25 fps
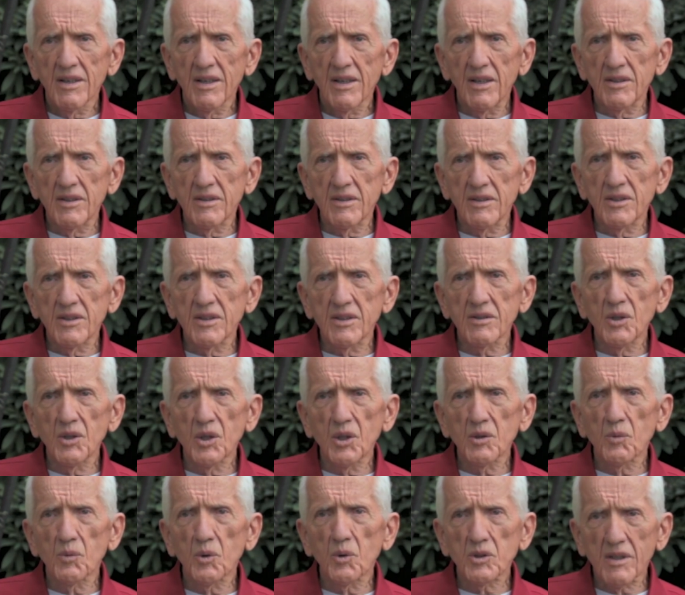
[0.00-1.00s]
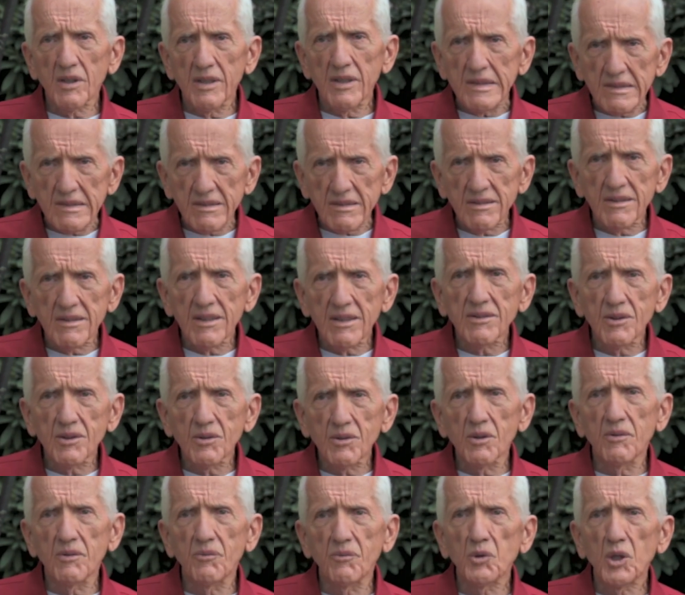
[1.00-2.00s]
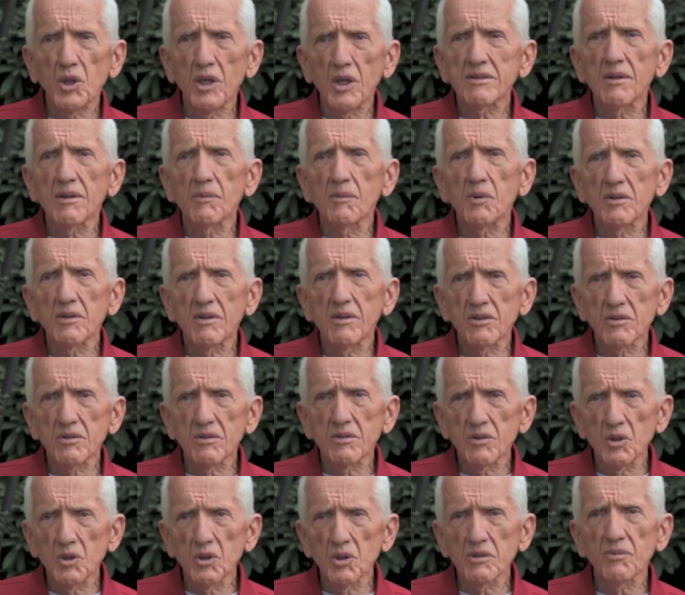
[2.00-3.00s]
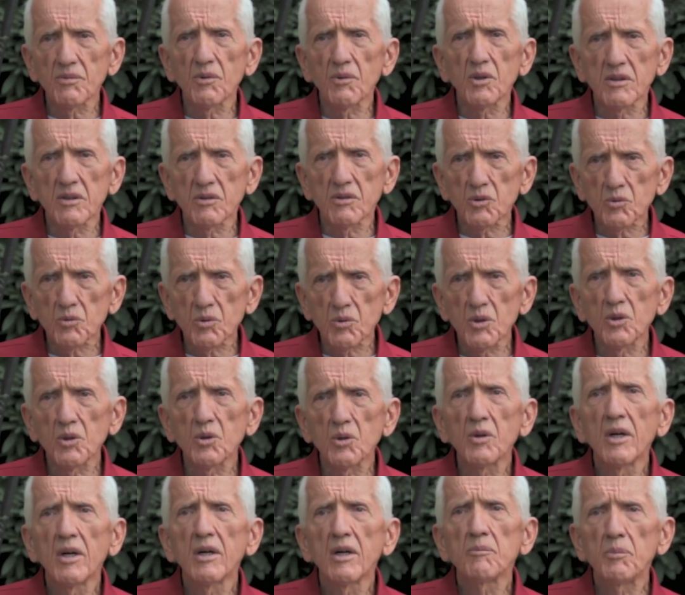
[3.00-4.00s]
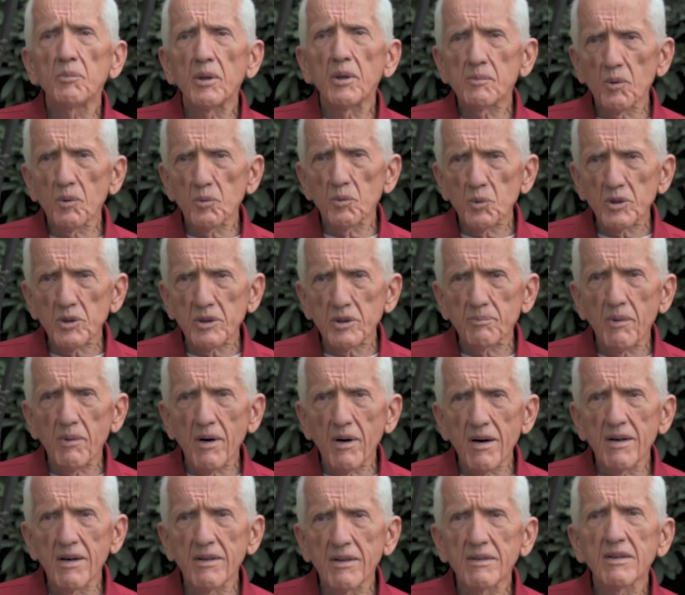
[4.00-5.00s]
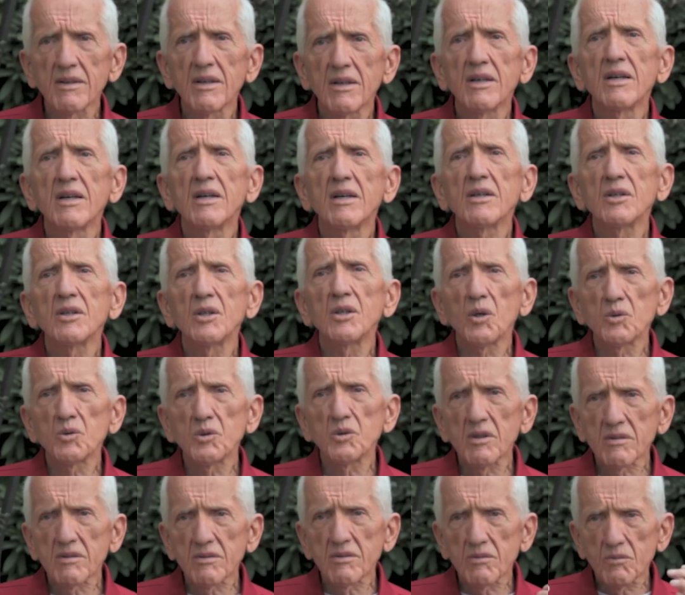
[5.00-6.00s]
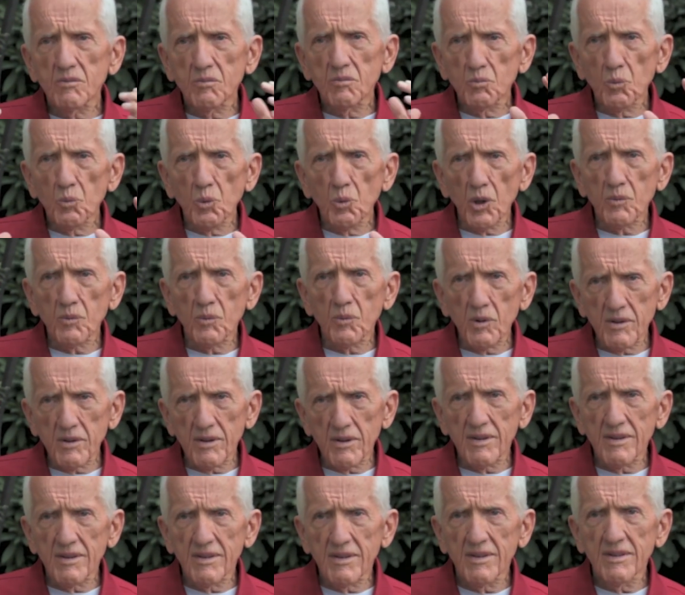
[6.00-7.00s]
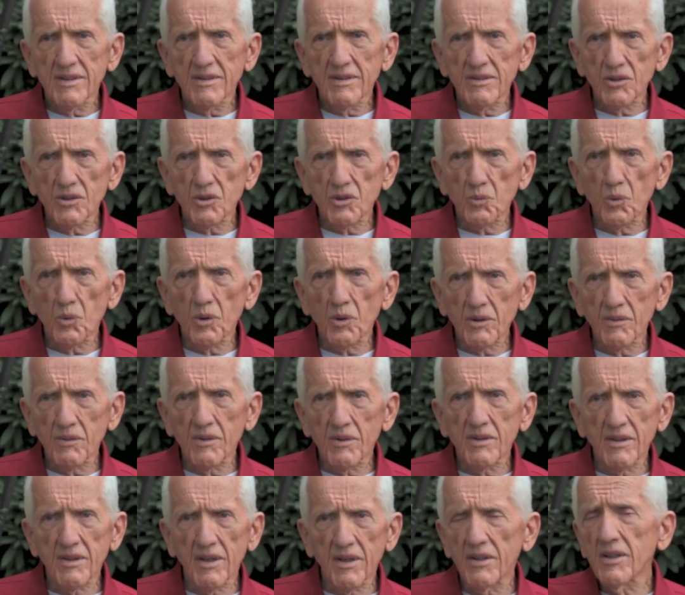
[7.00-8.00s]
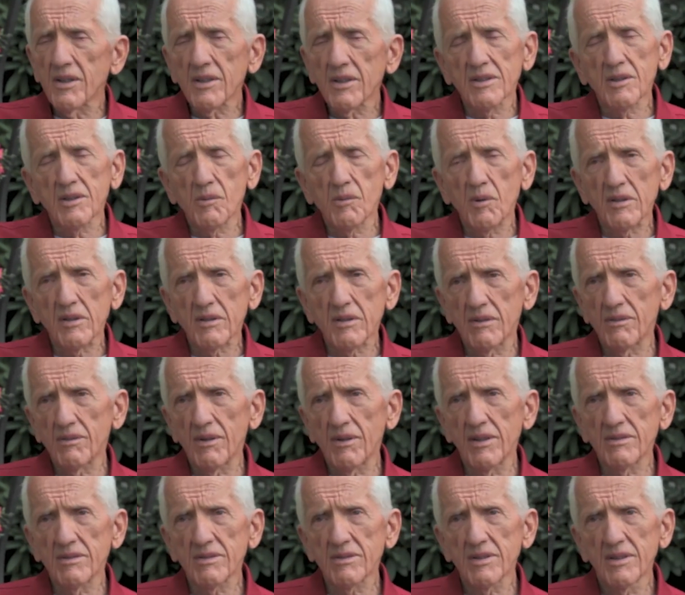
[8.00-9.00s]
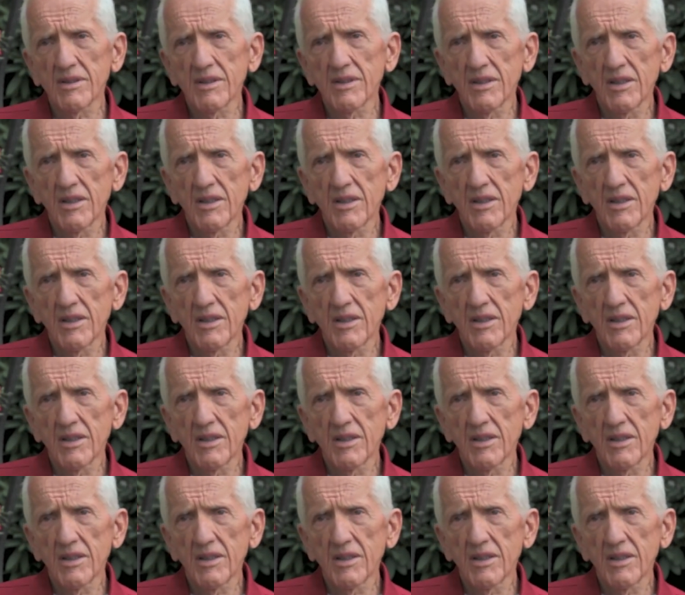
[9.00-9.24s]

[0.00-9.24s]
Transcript: And just in other words, kind of stick to it. If you've got something that's useful, it's true, people respond, you know, just work with it. Just work with it, I think is the best advice.